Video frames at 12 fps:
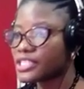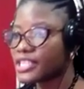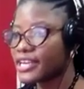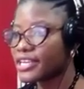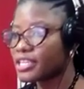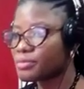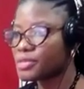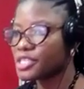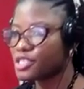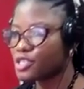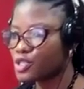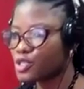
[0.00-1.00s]
time
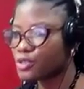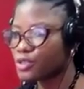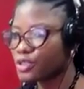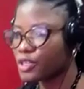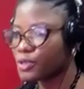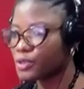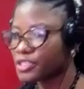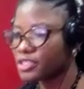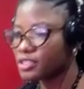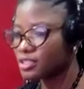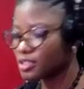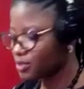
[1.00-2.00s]
is 2 o'clock.
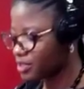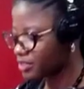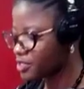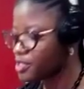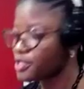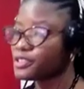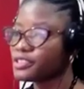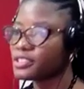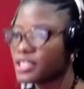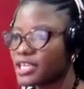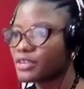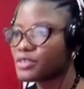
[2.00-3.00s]
Good afternoon.
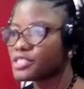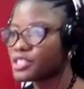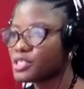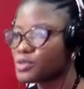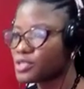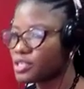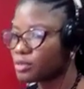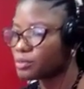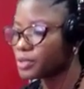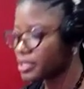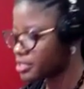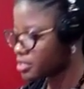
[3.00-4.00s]
Here is the news
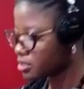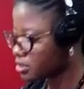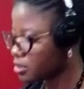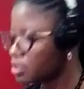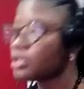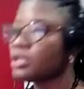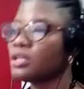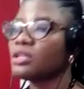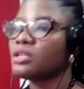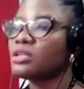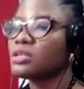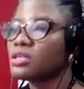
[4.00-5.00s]
update.
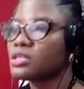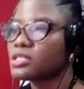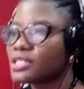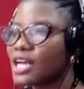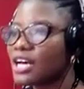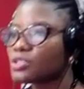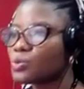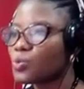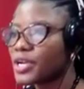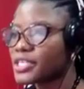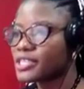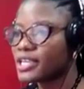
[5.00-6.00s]

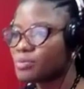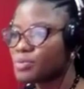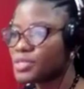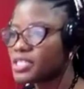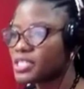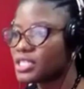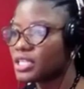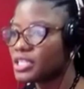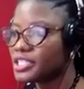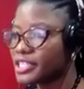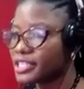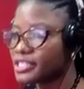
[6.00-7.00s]
Southwest APC
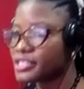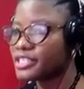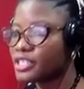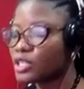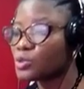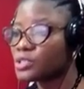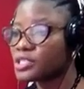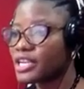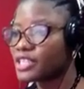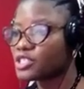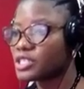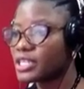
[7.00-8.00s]
leaders, including
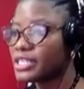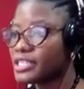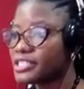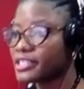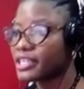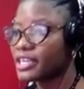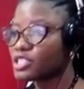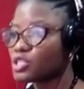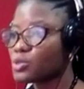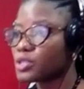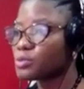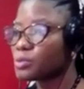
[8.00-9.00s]
national leader
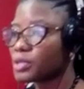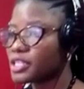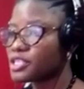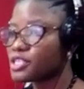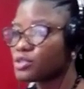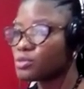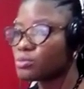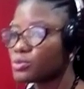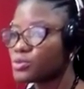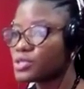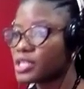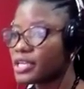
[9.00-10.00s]
Asiwaju Bola
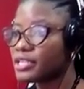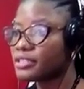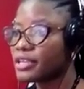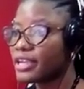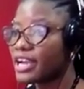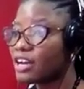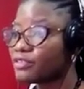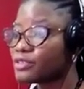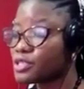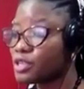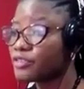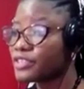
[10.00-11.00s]
Tinubu, say they have
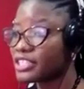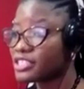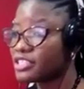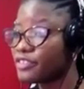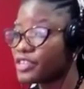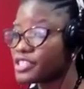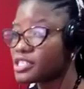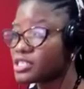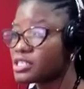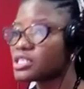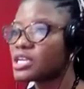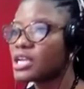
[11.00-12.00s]
resolved their
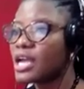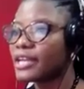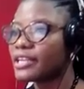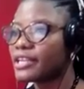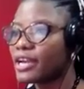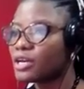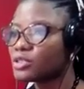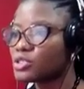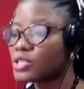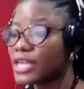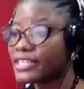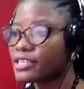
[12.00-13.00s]
differences and are now
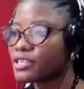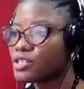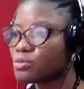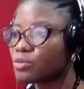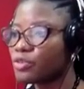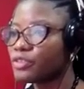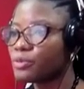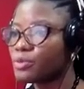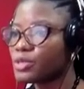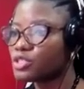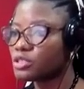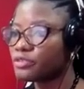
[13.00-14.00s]
united to move the
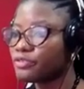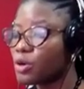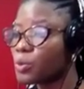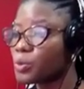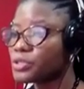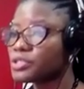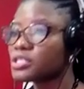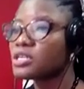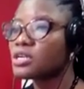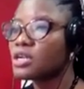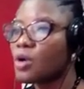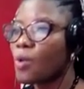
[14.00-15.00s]
region forward.
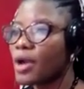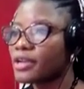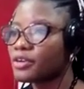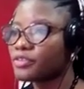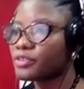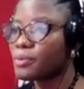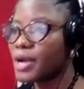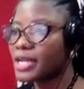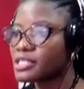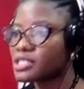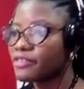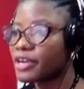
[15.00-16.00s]
One of the
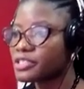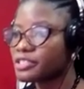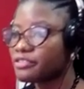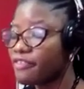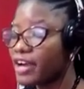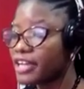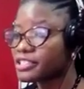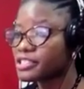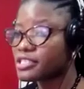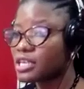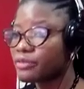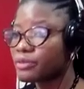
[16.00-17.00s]
party's founding
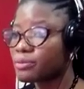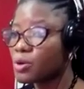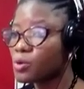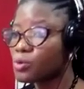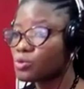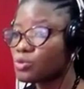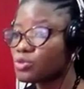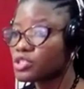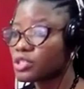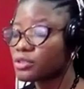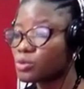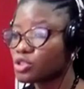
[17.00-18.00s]
fathers, Aremo
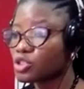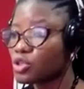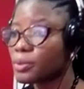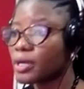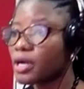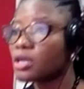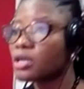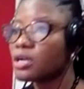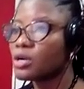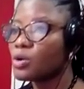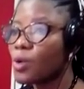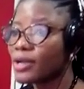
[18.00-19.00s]
Olusegun Osoba,
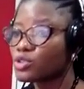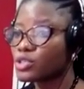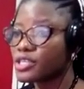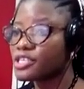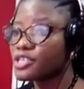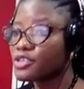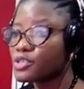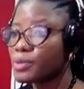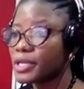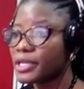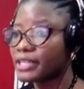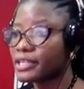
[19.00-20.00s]
who addressed
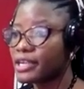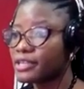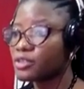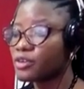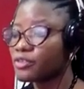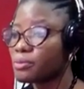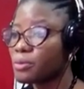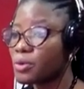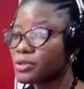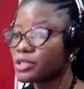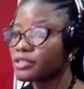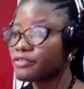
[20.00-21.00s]
newsmen at the end of the
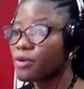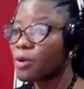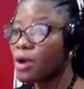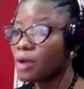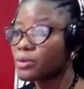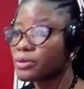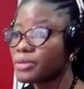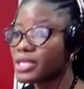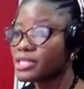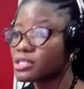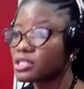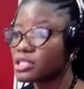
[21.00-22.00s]
more than four-hour
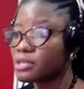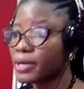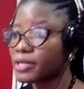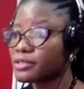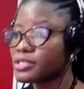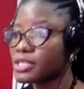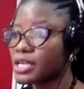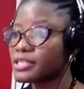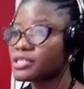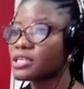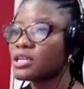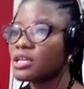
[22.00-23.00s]
meeting in Ibadan,
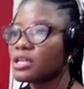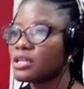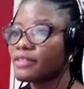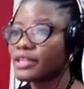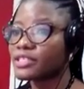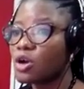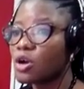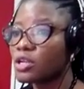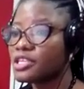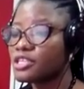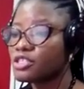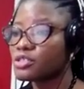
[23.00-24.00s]
says that
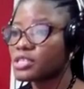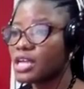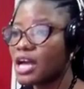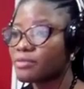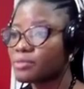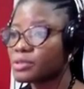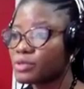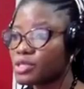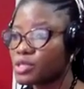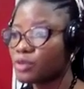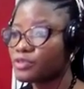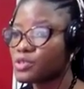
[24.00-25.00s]
all issues have been
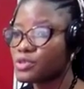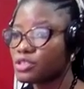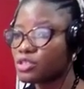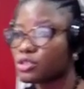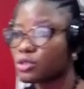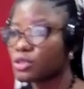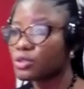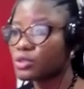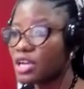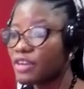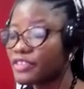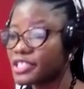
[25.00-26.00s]
resolved to ensure good
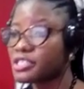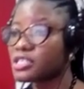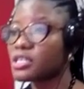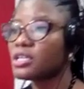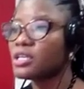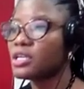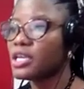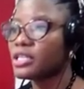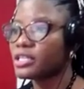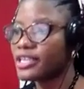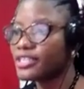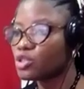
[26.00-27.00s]
governance
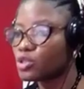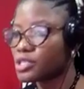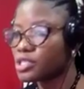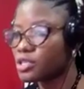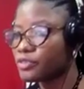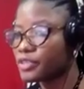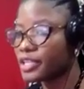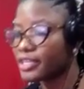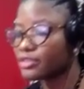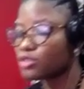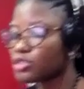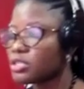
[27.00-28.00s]
in the interest of the
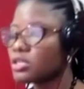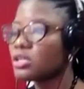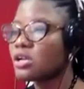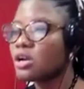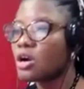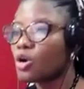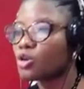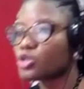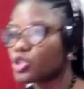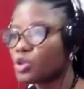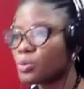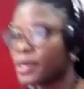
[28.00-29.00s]
country.
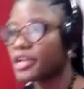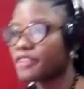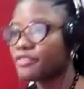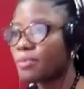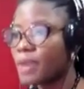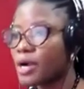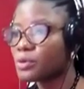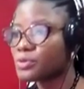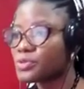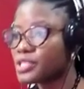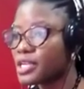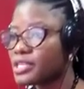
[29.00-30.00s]
Osoba, a former
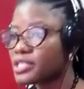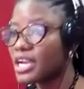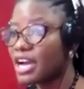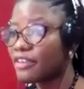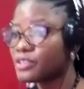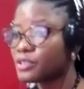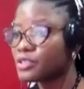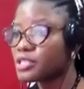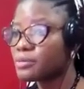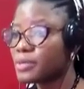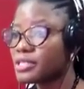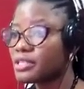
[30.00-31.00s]
Ogun State governor,
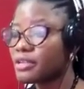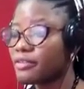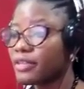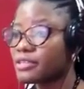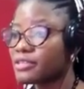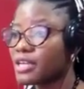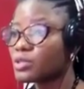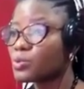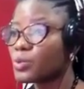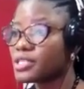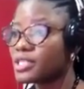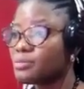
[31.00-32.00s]
explains that
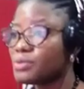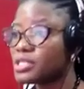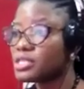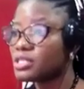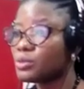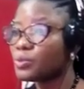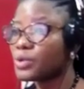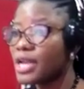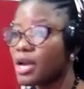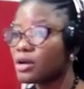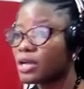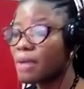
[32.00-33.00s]
Southwest APC will
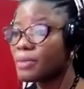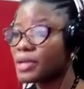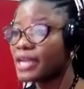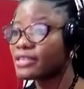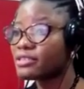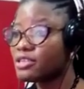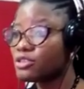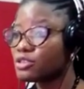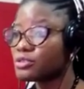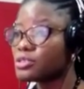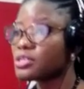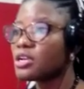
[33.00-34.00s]
now harmonize
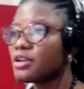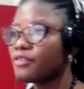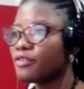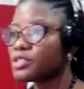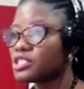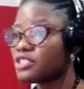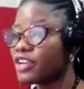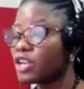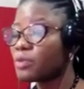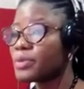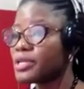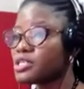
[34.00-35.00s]
issues for the
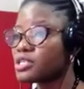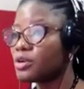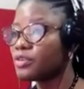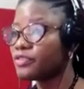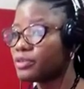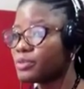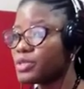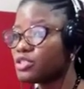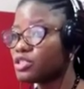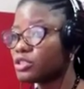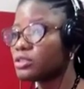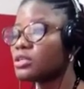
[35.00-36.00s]
development of the
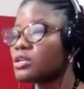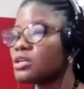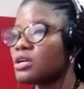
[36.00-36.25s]
region.